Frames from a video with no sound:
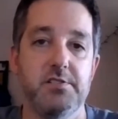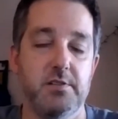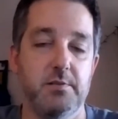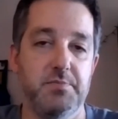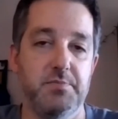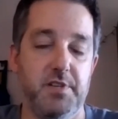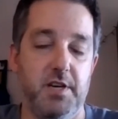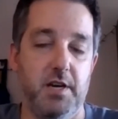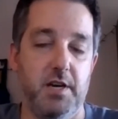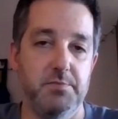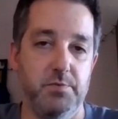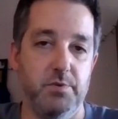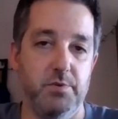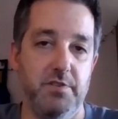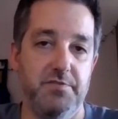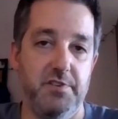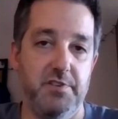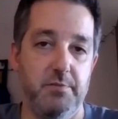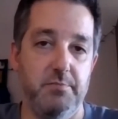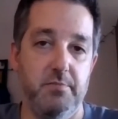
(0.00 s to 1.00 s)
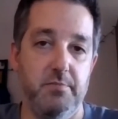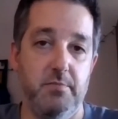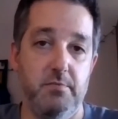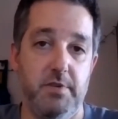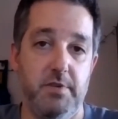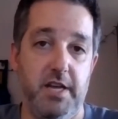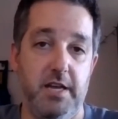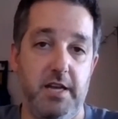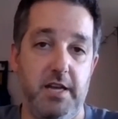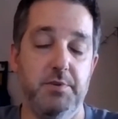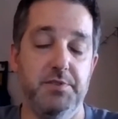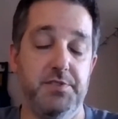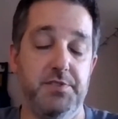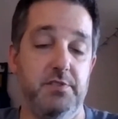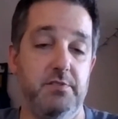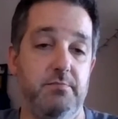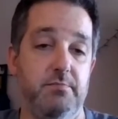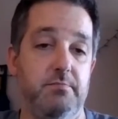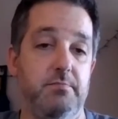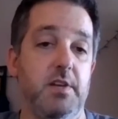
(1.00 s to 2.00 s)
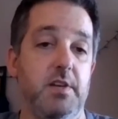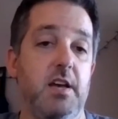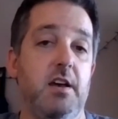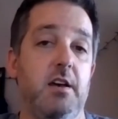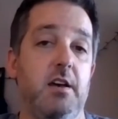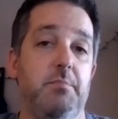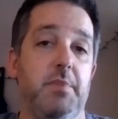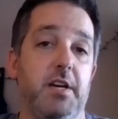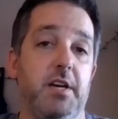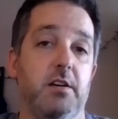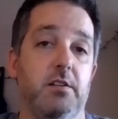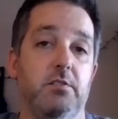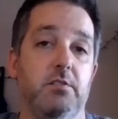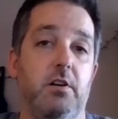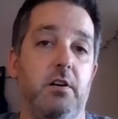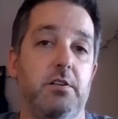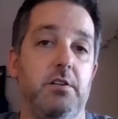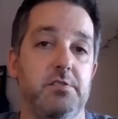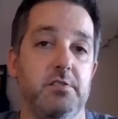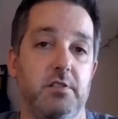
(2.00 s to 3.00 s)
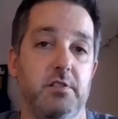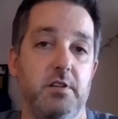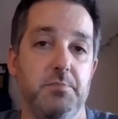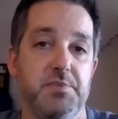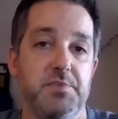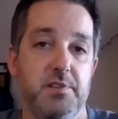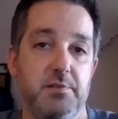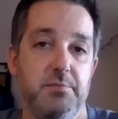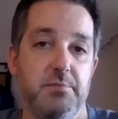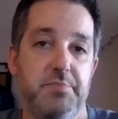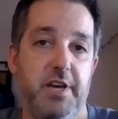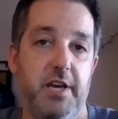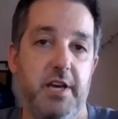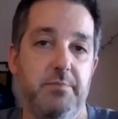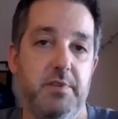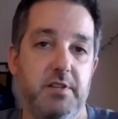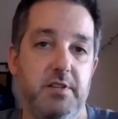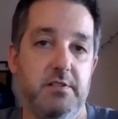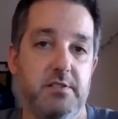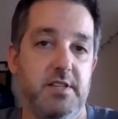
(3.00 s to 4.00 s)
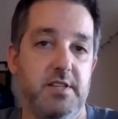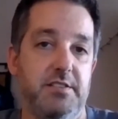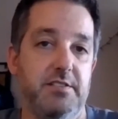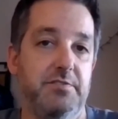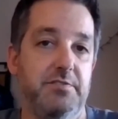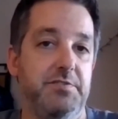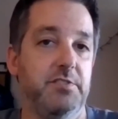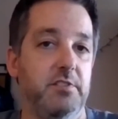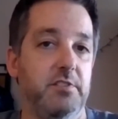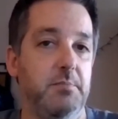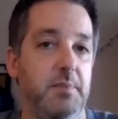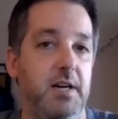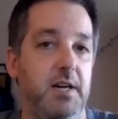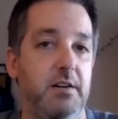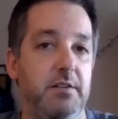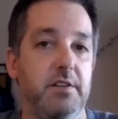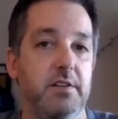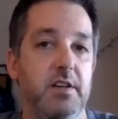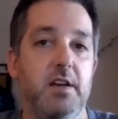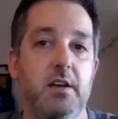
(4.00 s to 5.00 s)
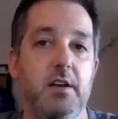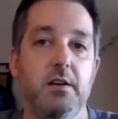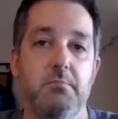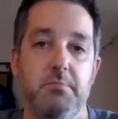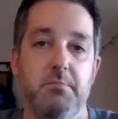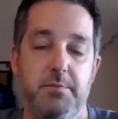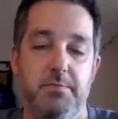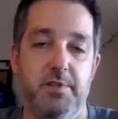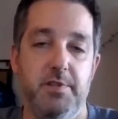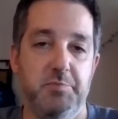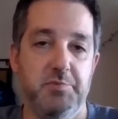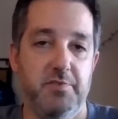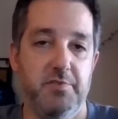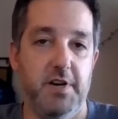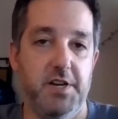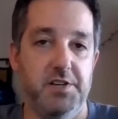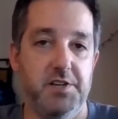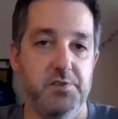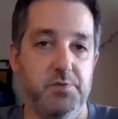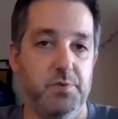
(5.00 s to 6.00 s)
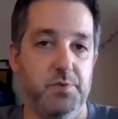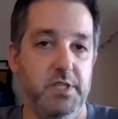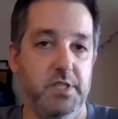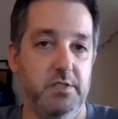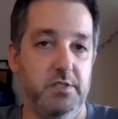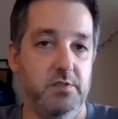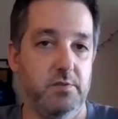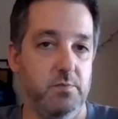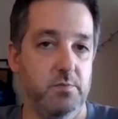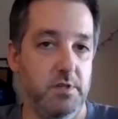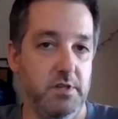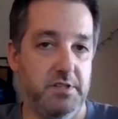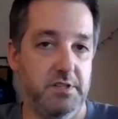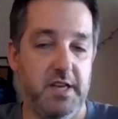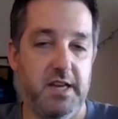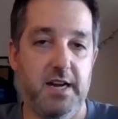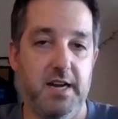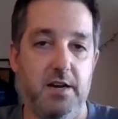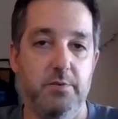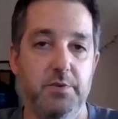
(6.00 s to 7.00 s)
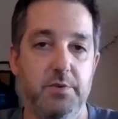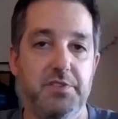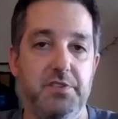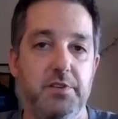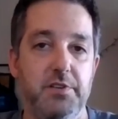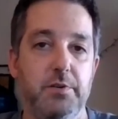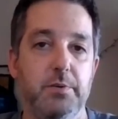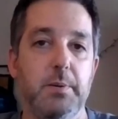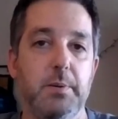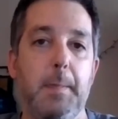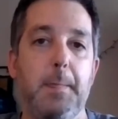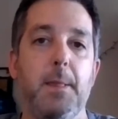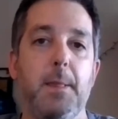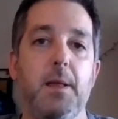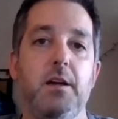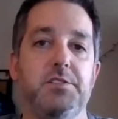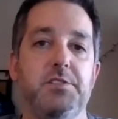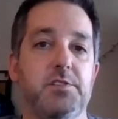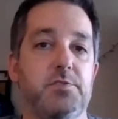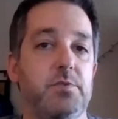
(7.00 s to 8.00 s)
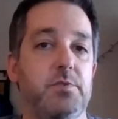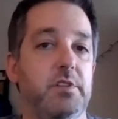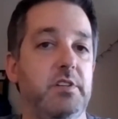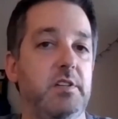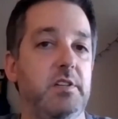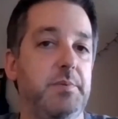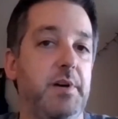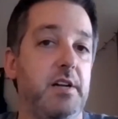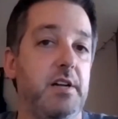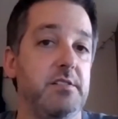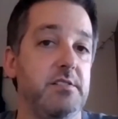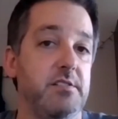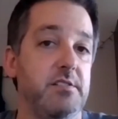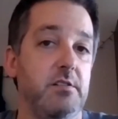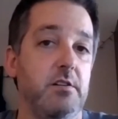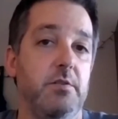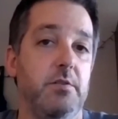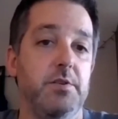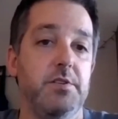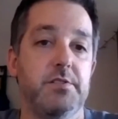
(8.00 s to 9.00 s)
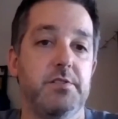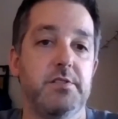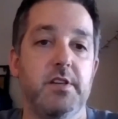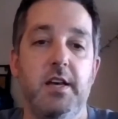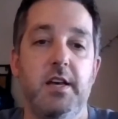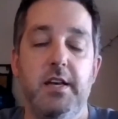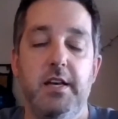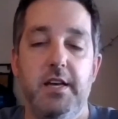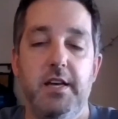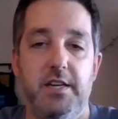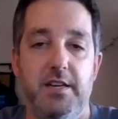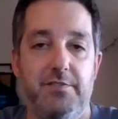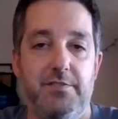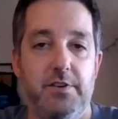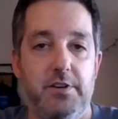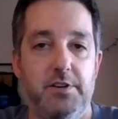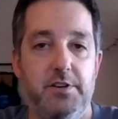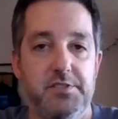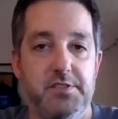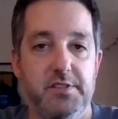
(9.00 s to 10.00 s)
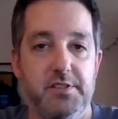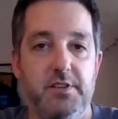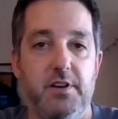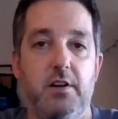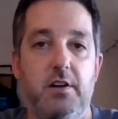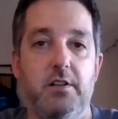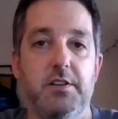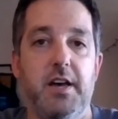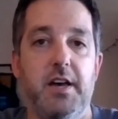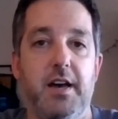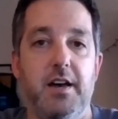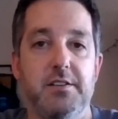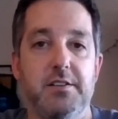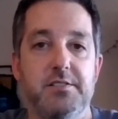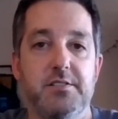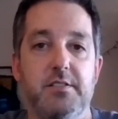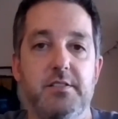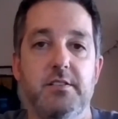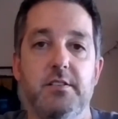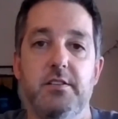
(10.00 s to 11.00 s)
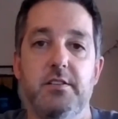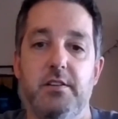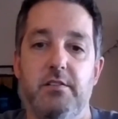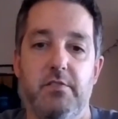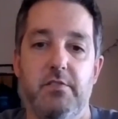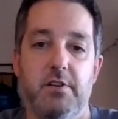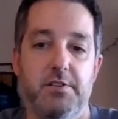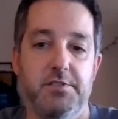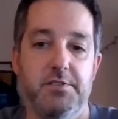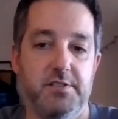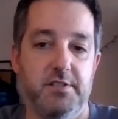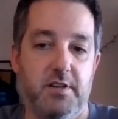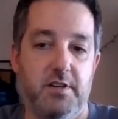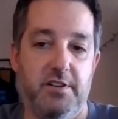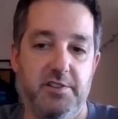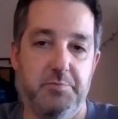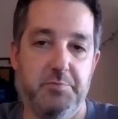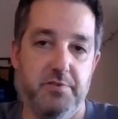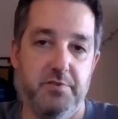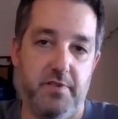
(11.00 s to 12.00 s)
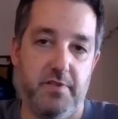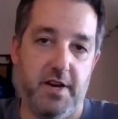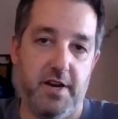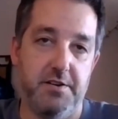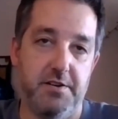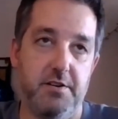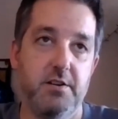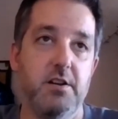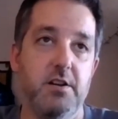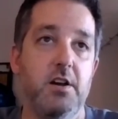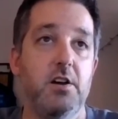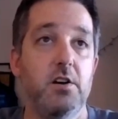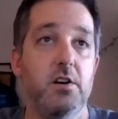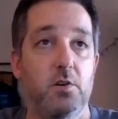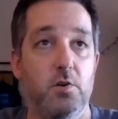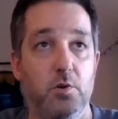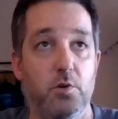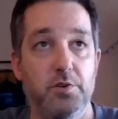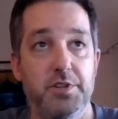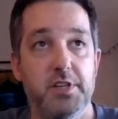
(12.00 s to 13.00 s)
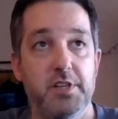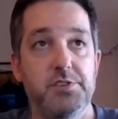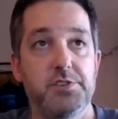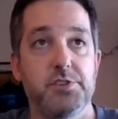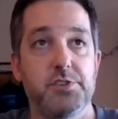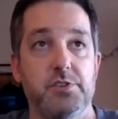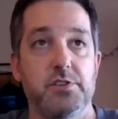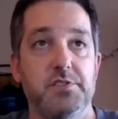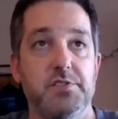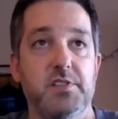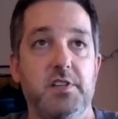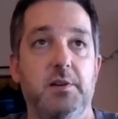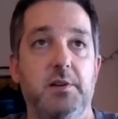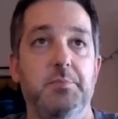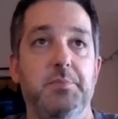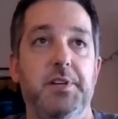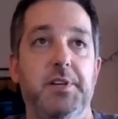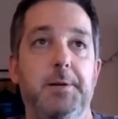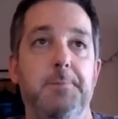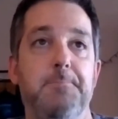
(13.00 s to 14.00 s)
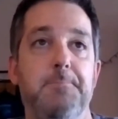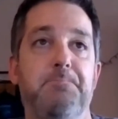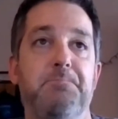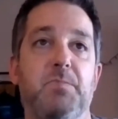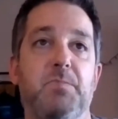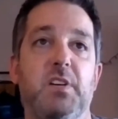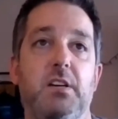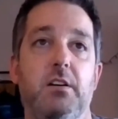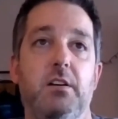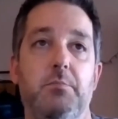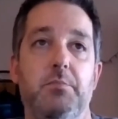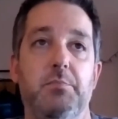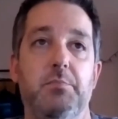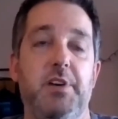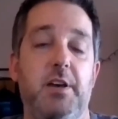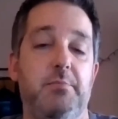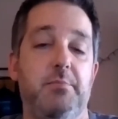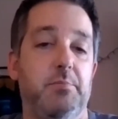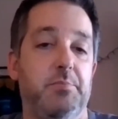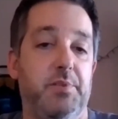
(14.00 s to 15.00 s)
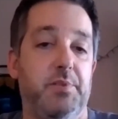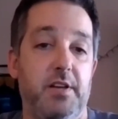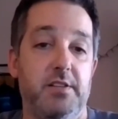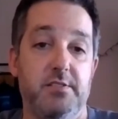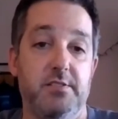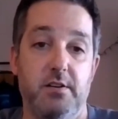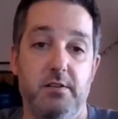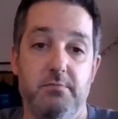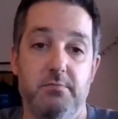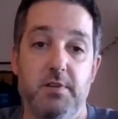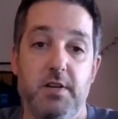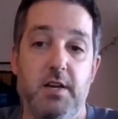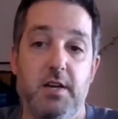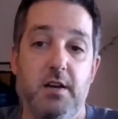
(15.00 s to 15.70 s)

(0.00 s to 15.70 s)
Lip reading: some times where if you're able to make a large lump sum payment, it's not the full amount, maybe the provider's willing to work that out with you. Just really depends. It never hurts to call and ask, never hurts to call the provider or the insurance company. Payment plans a